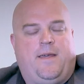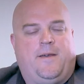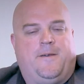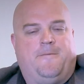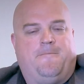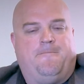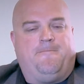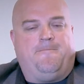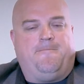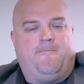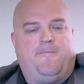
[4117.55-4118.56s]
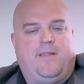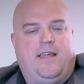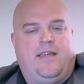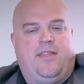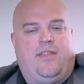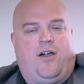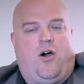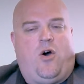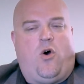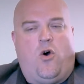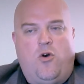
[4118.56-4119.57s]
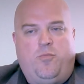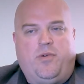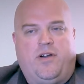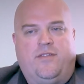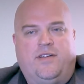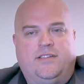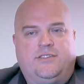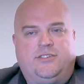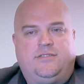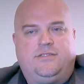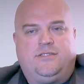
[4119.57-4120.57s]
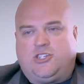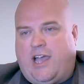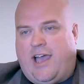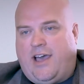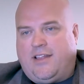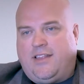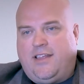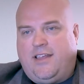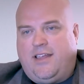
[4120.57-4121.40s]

um, the hope of a child.